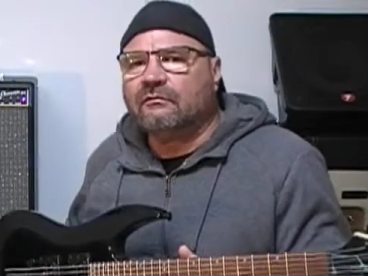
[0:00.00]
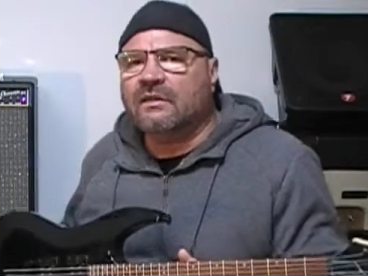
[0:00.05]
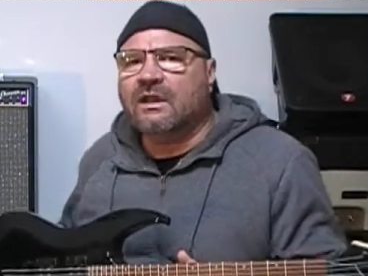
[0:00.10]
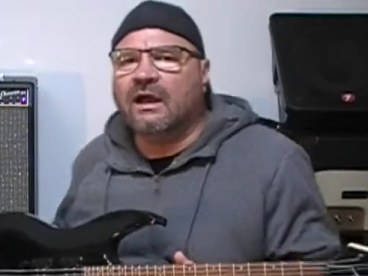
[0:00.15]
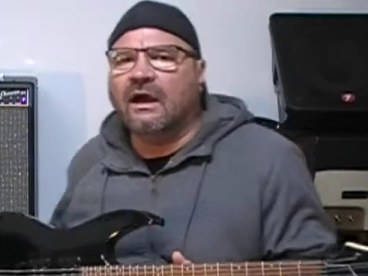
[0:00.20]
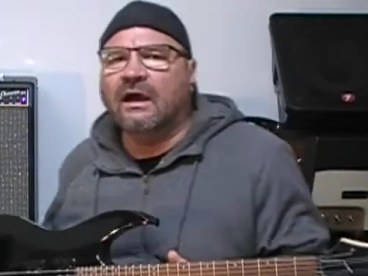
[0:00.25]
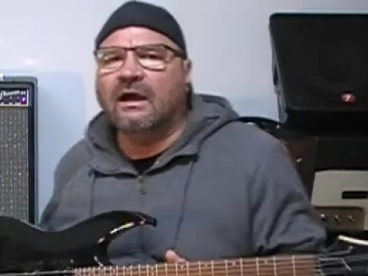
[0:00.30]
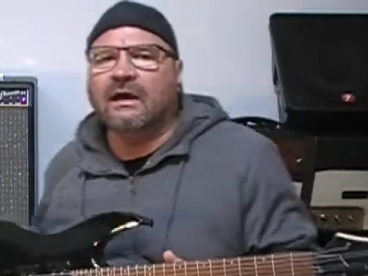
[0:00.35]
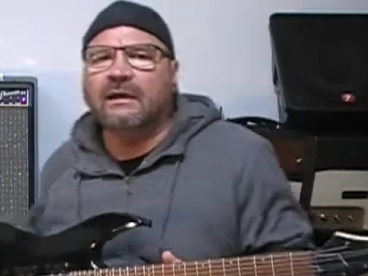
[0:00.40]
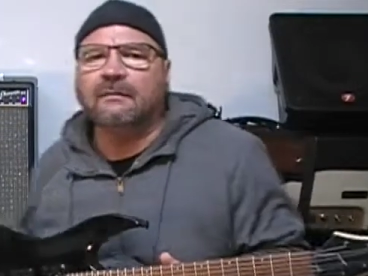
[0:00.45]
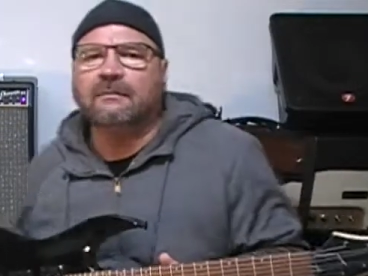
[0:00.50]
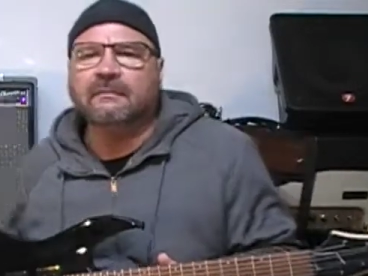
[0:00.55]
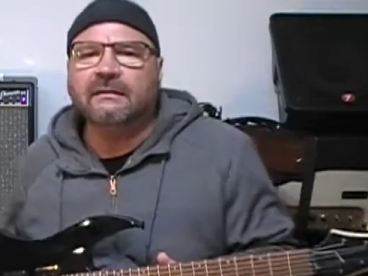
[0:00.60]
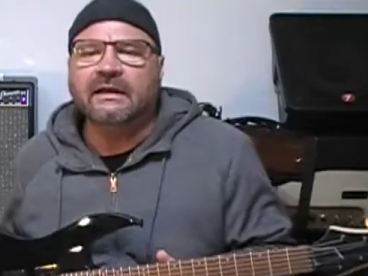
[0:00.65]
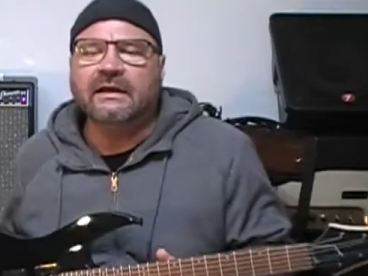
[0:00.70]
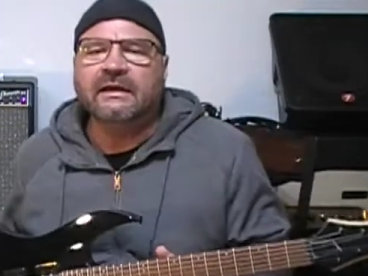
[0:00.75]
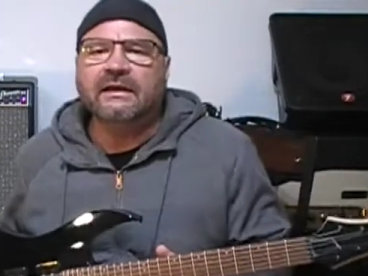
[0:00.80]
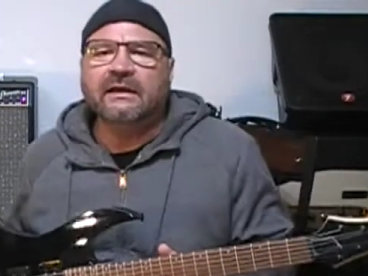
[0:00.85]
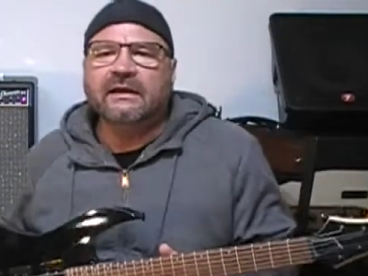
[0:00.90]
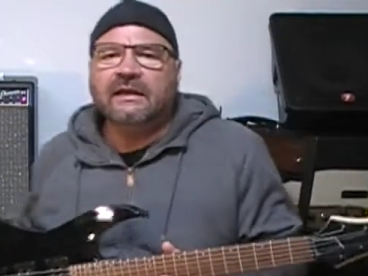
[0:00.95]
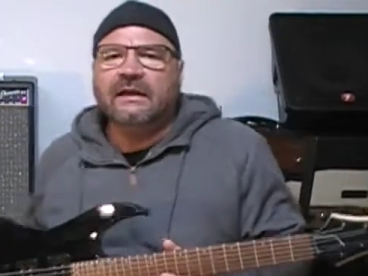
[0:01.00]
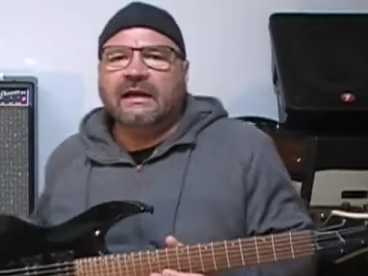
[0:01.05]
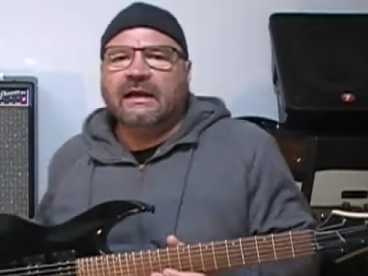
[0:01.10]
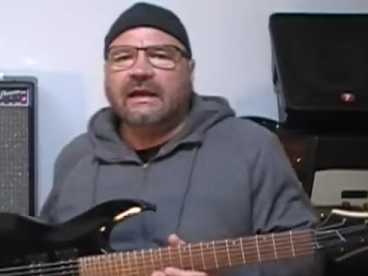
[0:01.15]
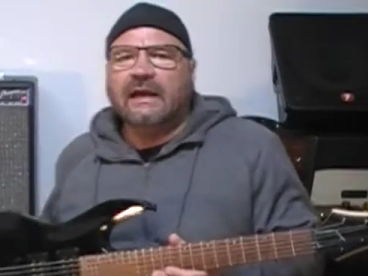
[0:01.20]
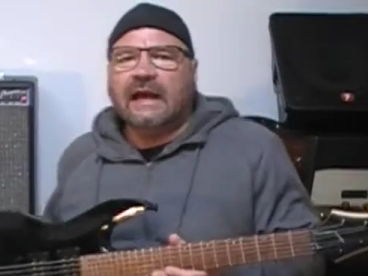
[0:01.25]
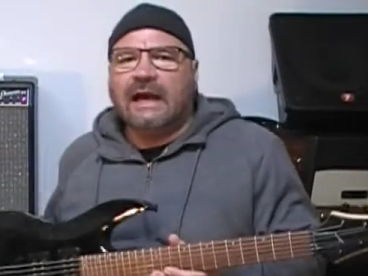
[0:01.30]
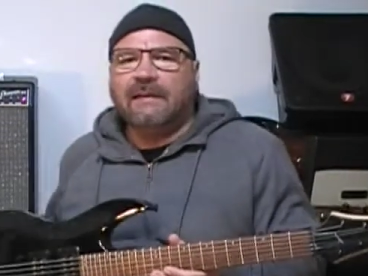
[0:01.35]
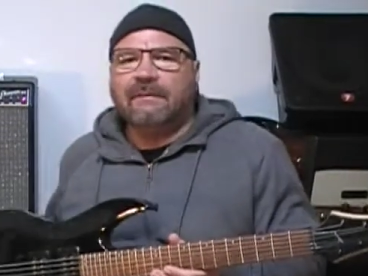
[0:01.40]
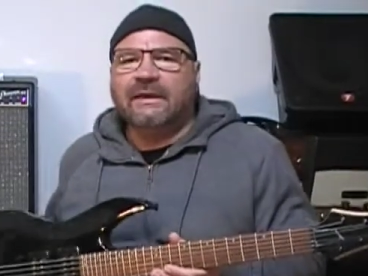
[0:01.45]
I
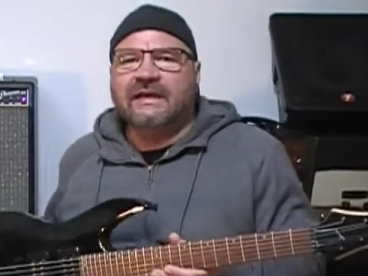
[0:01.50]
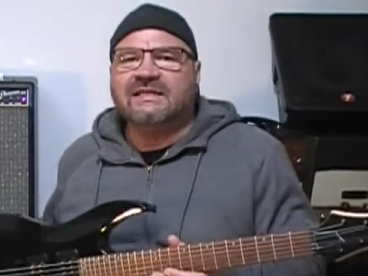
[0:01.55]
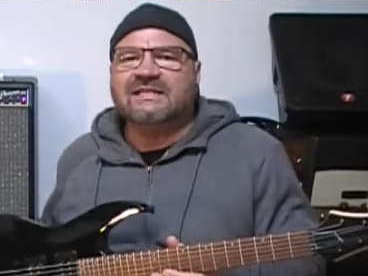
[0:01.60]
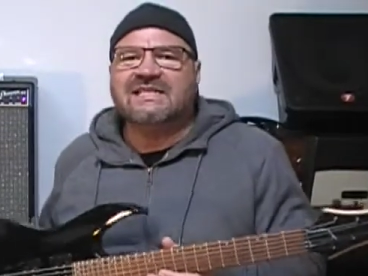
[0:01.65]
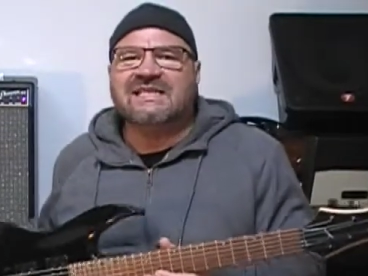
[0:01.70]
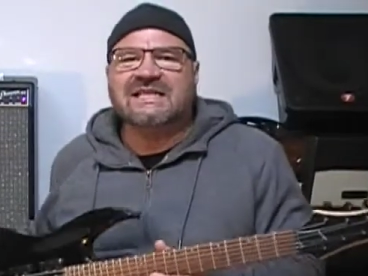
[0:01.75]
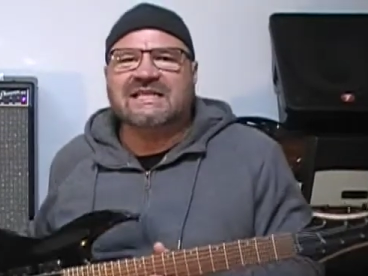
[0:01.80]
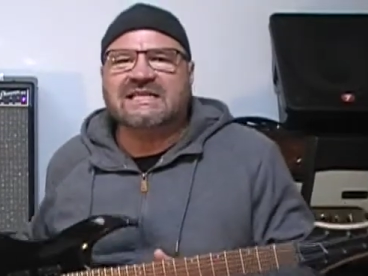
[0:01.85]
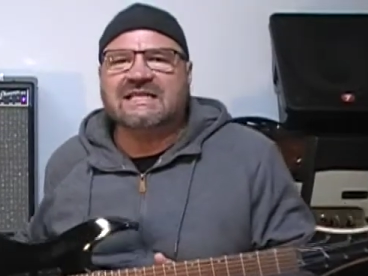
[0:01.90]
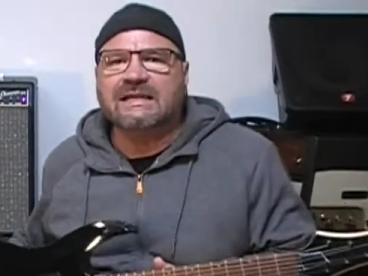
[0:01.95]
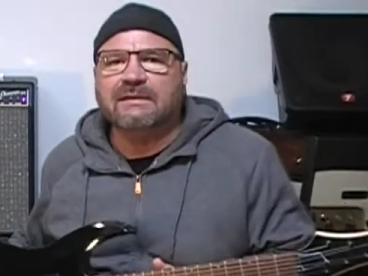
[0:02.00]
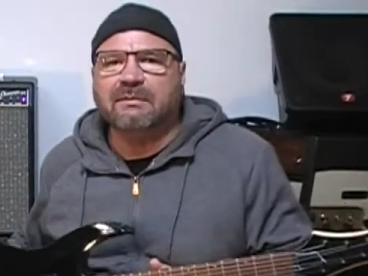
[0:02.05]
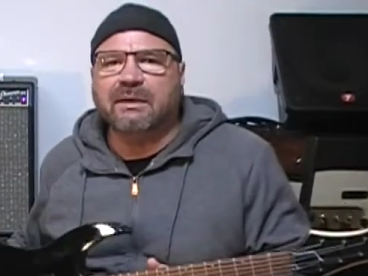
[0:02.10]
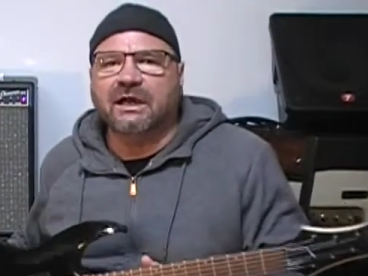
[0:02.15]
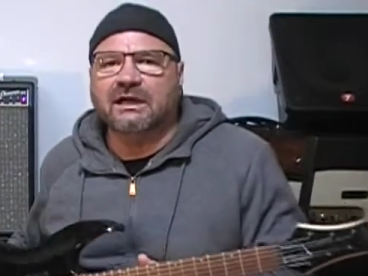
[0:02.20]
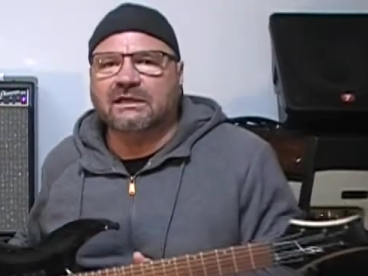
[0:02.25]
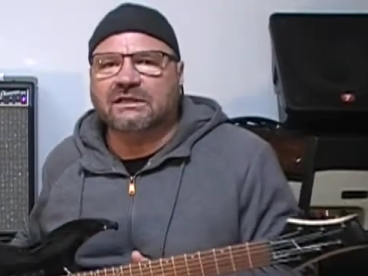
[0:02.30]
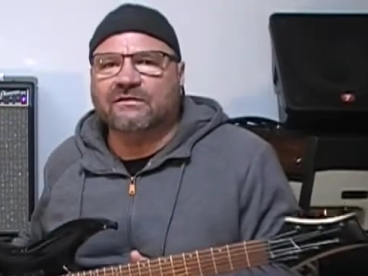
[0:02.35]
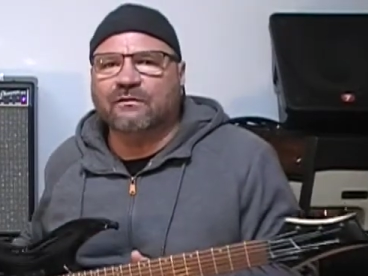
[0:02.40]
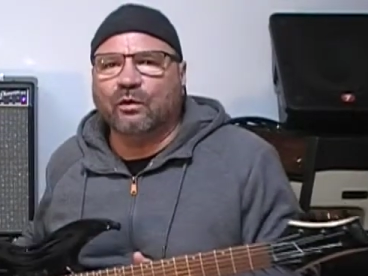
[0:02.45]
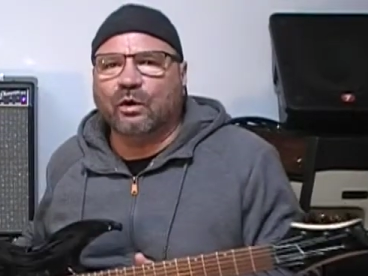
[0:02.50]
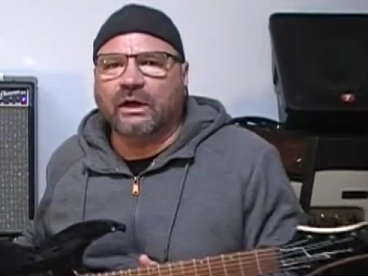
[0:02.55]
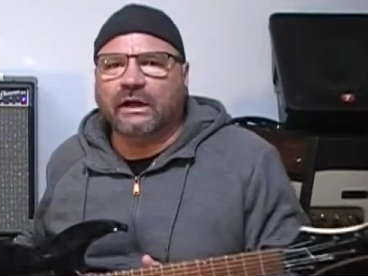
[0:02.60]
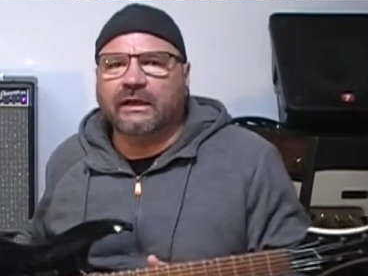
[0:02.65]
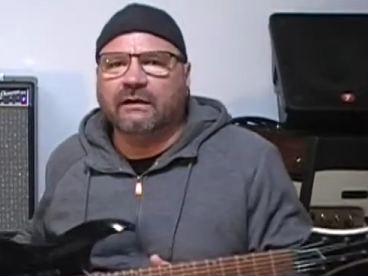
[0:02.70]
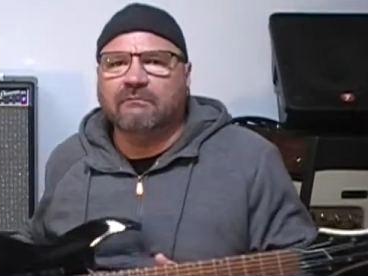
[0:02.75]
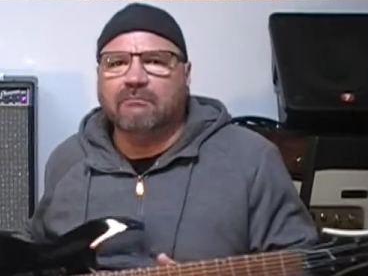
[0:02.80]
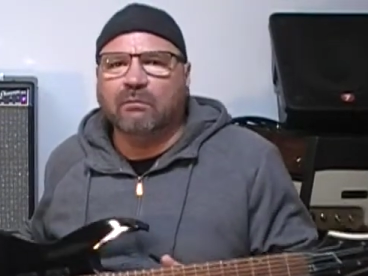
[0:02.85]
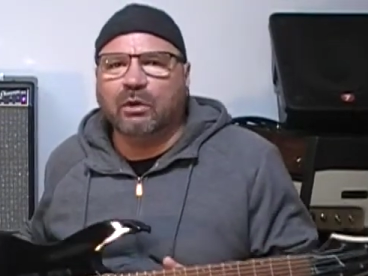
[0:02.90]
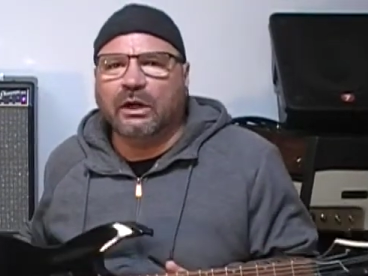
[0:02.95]
paid 60 bucks for it,
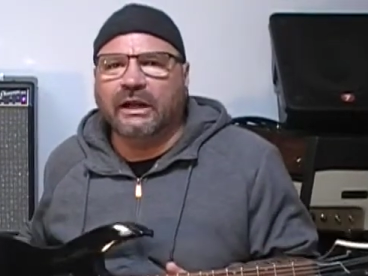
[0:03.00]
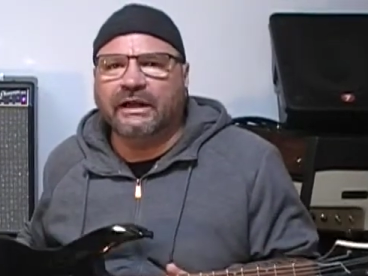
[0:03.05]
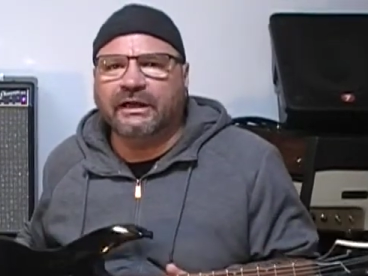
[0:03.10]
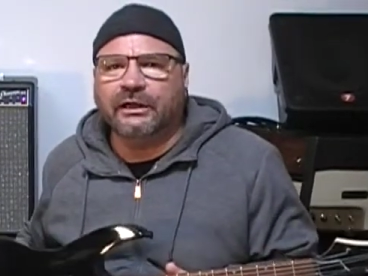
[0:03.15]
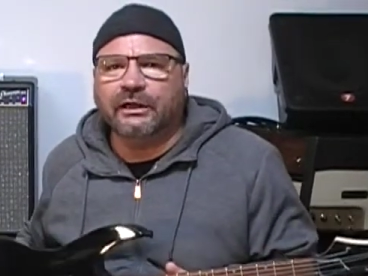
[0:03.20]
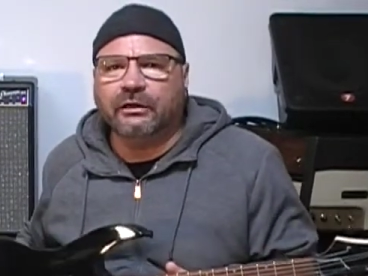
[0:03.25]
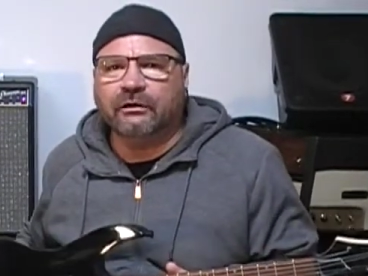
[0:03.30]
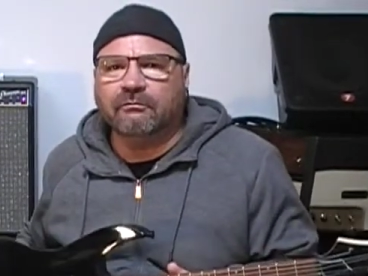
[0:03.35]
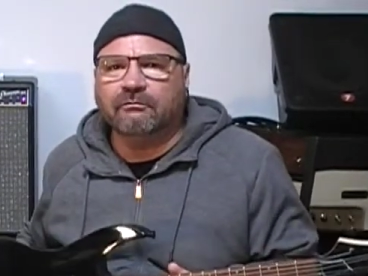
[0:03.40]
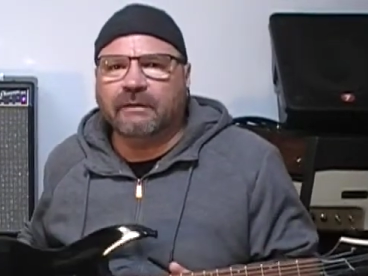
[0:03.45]
brand new.